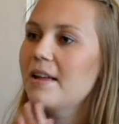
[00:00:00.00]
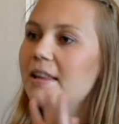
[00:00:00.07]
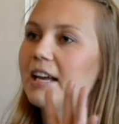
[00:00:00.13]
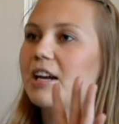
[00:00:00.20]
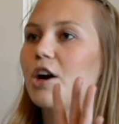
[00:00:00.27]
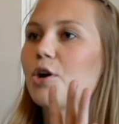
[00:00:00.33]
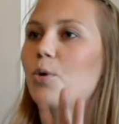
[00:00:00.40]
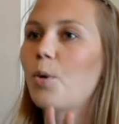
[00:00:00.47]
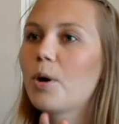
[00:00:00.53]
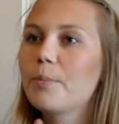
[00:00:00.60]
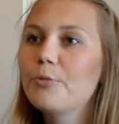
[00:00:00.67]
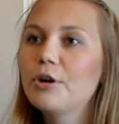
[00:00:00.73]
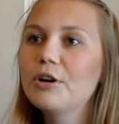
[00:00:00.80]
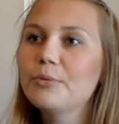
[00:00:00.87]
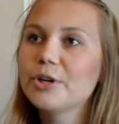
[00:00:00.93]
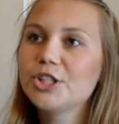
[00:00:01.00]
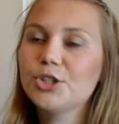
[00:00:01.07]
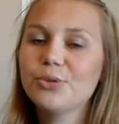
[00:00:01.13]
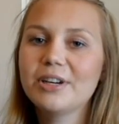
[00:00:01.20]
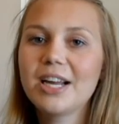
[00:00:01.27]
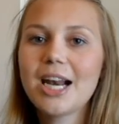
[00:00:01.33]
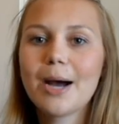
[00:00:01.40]
like a corporate
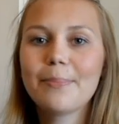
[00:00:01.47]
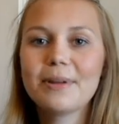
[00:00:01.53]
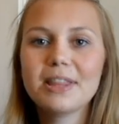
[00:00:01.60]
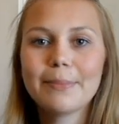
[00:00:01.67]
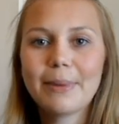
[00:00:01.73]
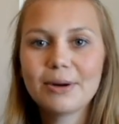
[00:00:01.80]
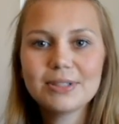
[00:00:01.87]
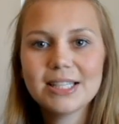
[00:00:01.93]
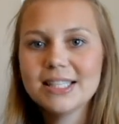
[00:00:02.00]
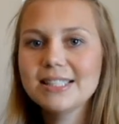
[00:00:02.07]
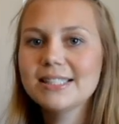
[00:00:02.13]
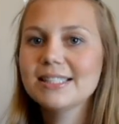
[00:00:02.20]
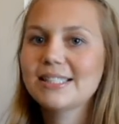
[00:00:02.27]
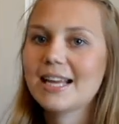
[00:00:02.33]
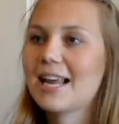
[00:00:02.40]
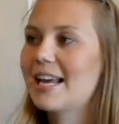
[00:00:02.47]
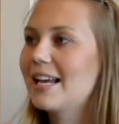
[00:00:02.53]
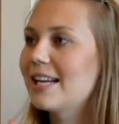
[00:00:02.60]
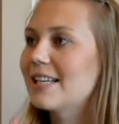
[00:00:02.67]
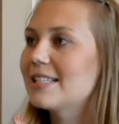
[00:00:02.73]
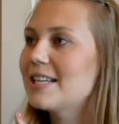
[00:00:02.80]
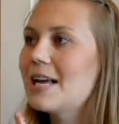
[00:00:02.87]
retreat up in the mountains,
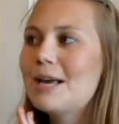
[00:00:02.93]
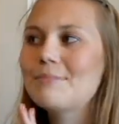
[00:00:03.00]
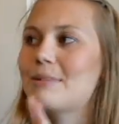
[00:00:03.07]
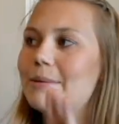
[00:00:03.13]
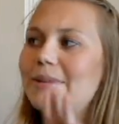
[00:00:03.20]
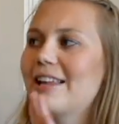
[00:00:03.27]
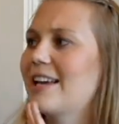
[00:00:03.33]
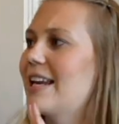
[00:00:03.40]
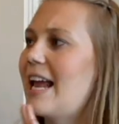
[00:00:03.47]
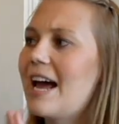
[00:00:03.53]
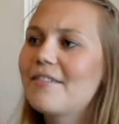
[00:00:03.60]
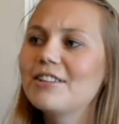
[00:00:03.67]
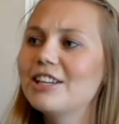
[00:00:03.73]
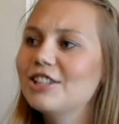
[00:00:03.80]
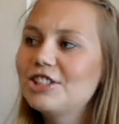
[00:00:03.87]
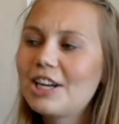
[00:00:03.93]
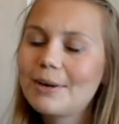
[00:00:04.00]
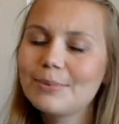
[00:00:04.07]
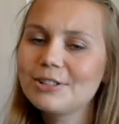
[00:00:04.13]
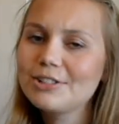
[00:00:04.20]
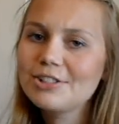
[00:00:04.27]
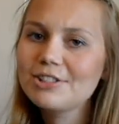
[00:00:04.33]
and maybe like an avalanche
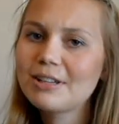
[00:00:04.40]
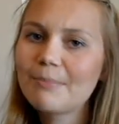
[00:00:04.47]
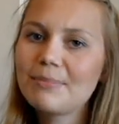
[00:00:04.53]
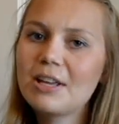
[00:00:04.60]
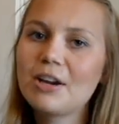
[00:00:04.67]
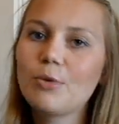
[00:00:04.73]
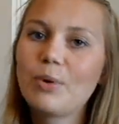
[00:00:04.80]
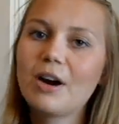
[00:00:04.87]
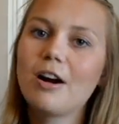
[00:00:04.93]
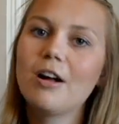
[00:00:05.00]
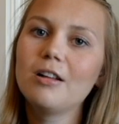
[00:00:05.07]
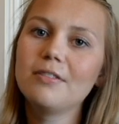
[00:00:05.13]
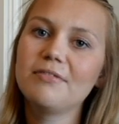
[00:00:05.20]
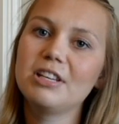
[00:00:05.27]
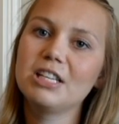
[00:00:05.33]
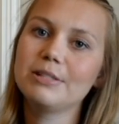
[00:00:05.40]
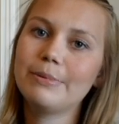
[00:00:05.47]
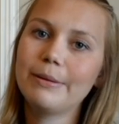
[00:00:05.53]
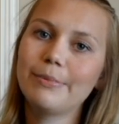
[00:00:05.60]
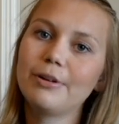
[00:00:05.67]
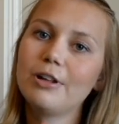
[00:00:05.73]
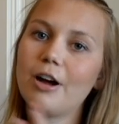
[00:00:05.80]
happens or something where all of these
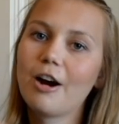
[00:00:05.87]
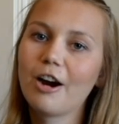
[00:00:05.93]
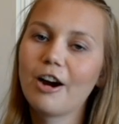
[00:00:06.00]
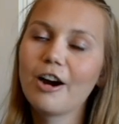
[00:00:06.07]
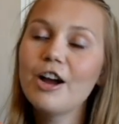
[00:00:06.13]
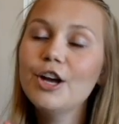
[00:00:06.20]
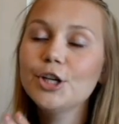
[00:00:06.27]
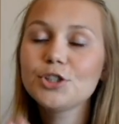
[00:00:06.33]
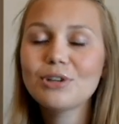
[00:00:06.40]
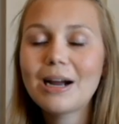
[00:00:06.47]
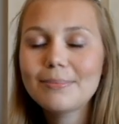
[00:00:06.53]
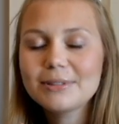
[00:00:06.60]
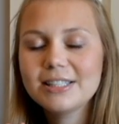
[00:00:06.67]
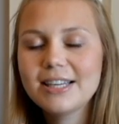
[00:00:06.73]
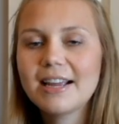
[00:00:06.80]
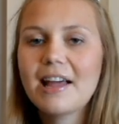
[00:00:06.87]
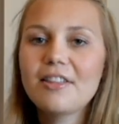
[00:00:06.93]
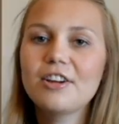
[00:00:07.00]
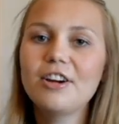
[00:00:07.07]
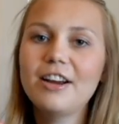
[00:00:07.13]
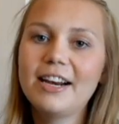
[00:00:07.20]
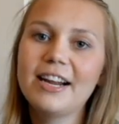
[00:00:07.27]
people are trapped
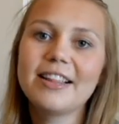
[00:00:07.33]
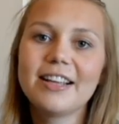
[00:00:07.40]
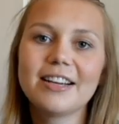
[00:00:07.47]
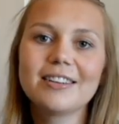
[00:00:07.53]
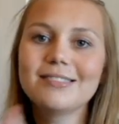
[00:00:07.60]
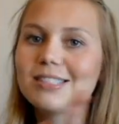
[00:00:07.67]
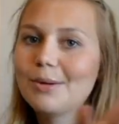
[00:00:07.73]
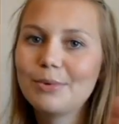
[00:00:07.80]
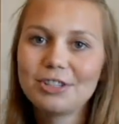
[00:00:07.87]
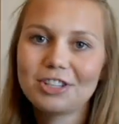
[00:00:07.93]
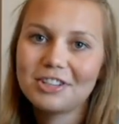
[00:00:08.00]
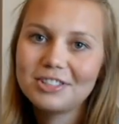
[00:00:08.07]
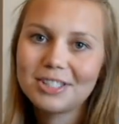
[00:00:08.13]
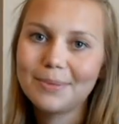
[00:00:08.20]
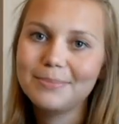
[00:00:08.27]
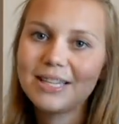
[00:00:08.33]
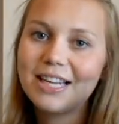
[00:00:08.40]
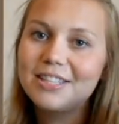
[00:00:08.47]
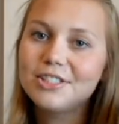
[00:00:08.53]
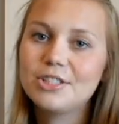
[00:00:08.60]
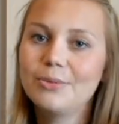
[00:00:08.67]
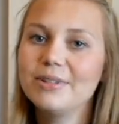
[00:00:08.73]
together, and I think someone turns up
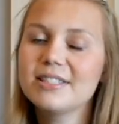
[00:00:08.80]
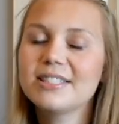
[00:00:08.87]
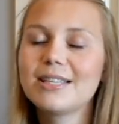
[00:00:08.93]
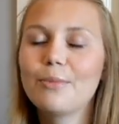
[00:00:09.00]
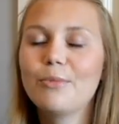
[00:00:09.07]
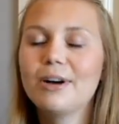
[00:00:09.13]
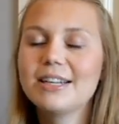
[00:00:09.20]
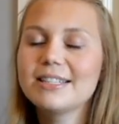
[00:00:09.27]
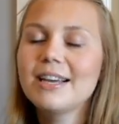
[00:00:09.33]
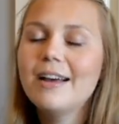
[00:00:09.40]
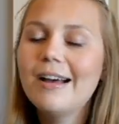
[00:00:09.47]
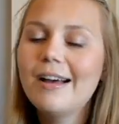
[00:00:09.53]
dead. So it's somewhat